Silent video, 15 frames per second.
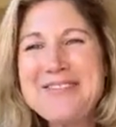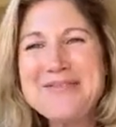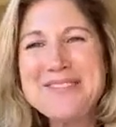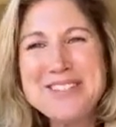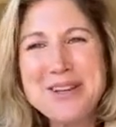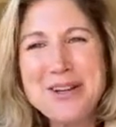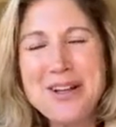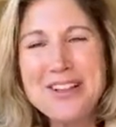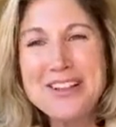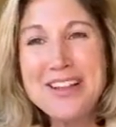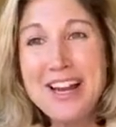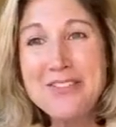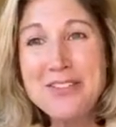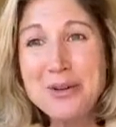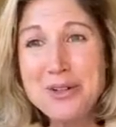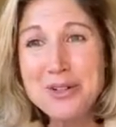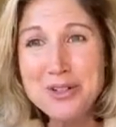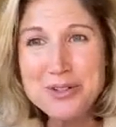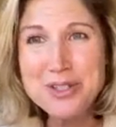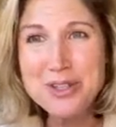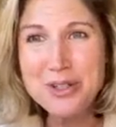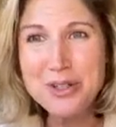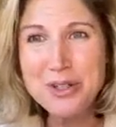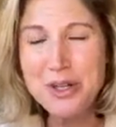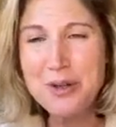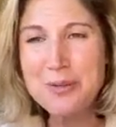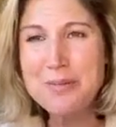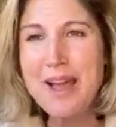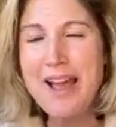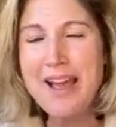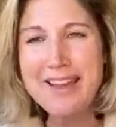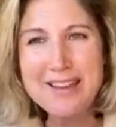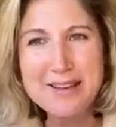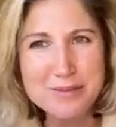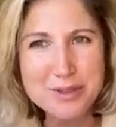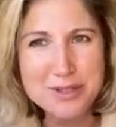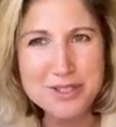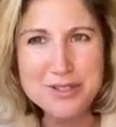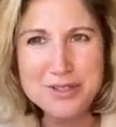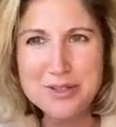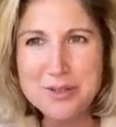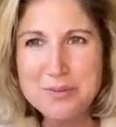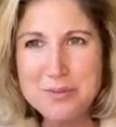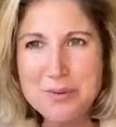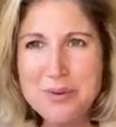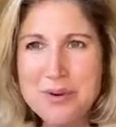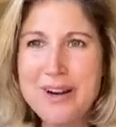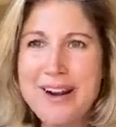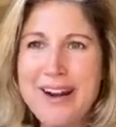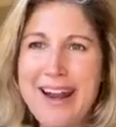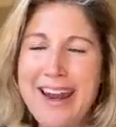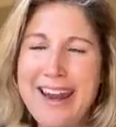So a lot of you are new to the group. I am Crystal DeBoer,